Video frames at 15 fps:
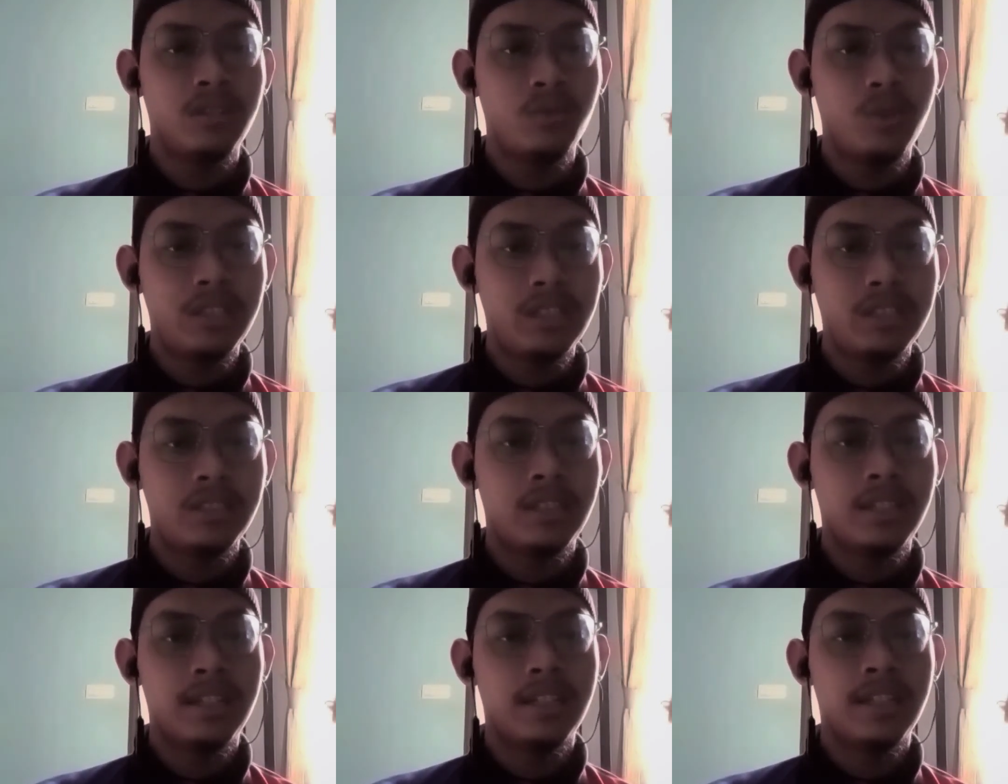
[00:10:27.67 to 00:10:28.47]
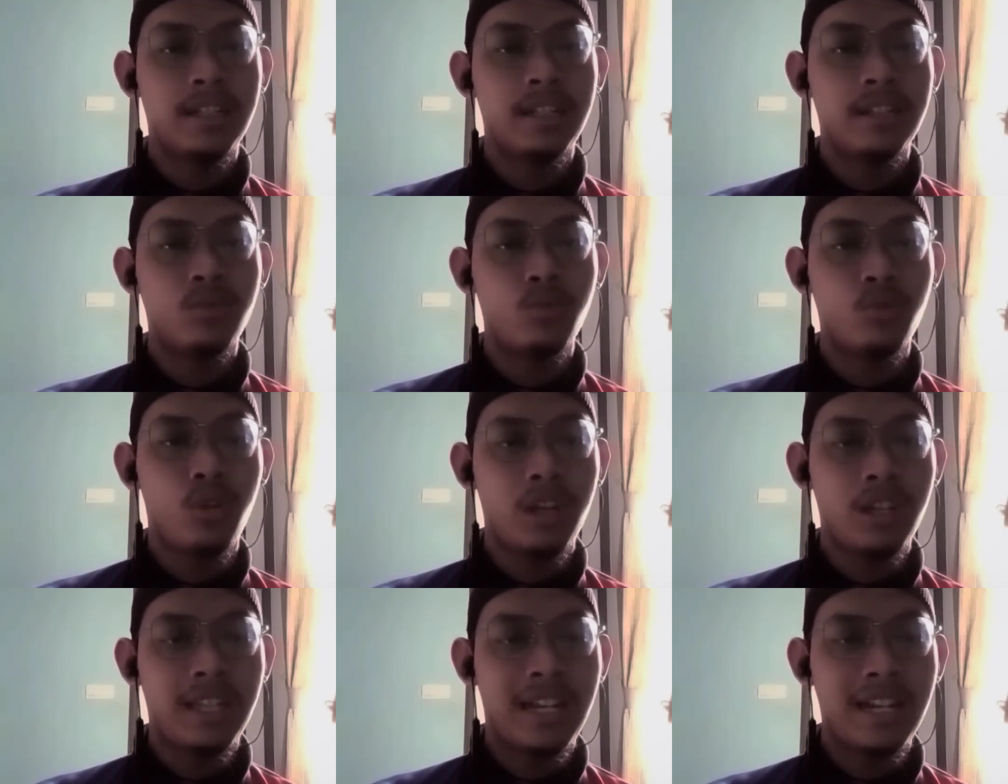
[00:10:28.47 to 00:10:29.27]
which is to
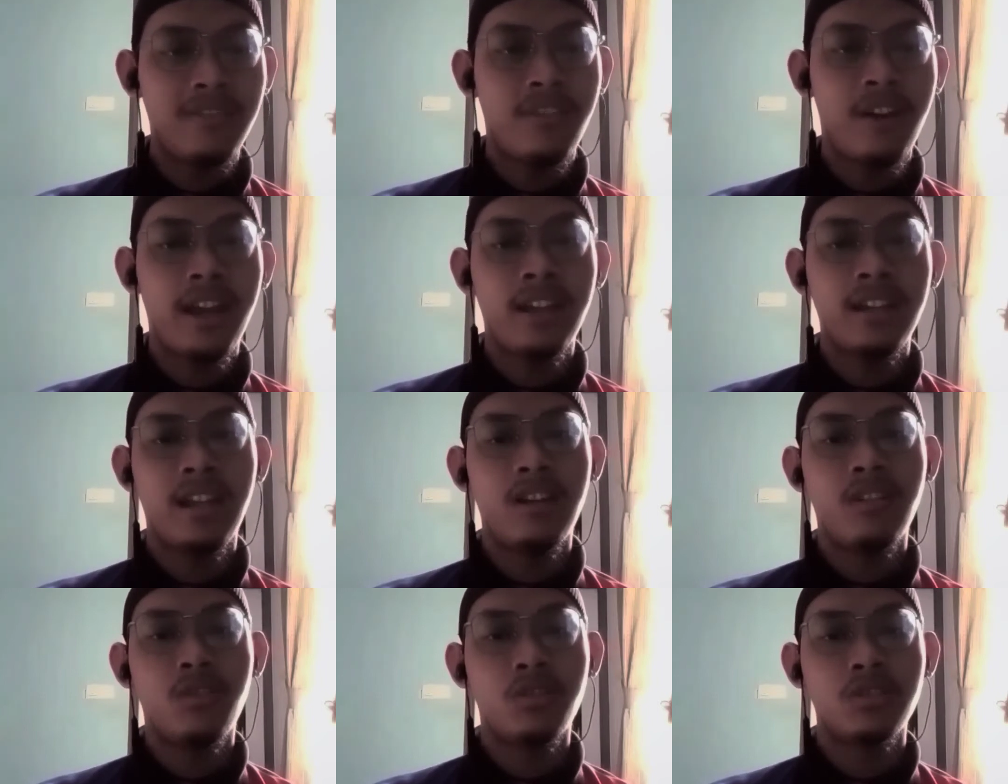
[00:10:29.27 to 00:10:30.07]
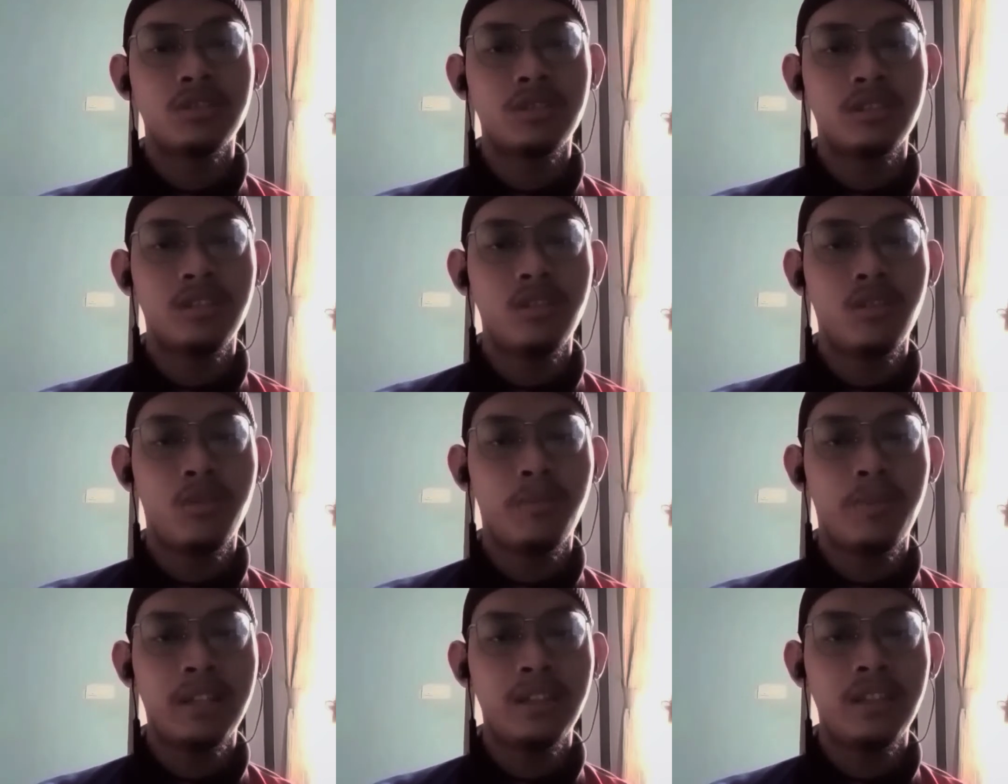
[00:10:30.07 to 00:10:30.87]
clarify that
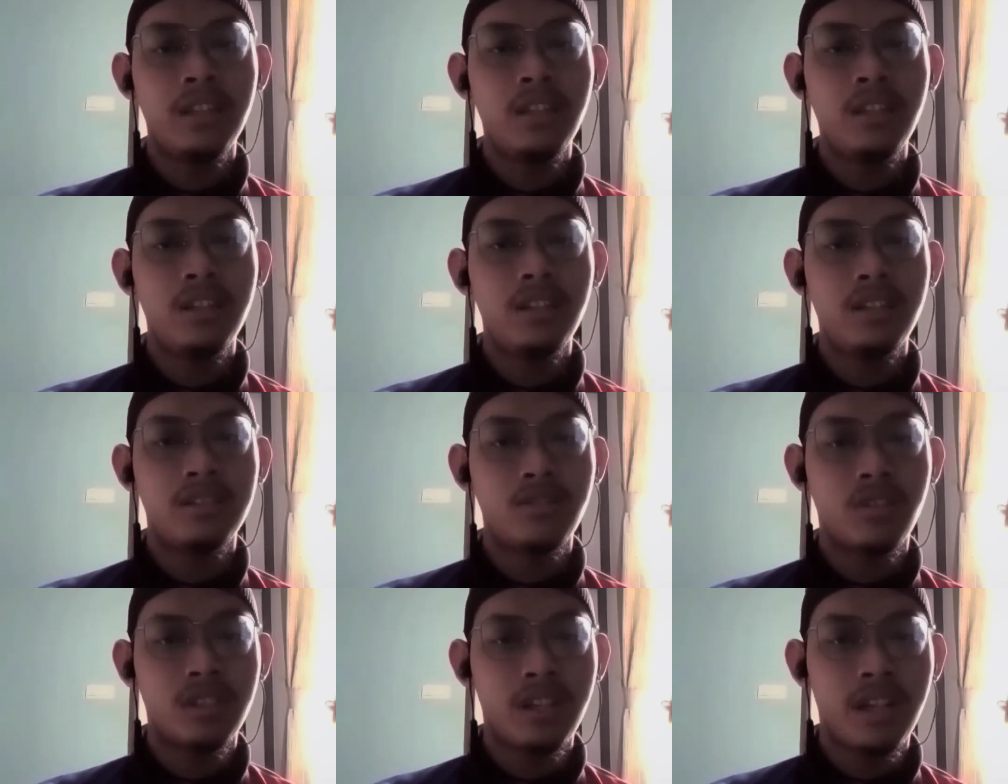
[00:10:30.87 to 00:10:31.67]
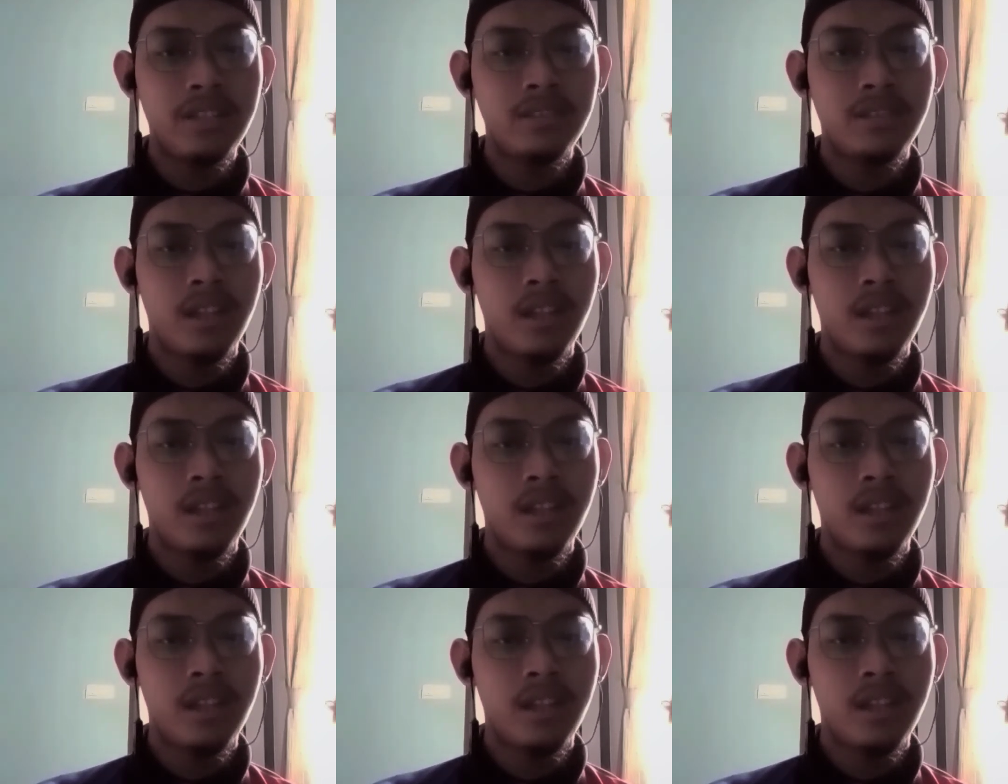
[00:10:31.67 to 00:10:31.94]
no party is authorized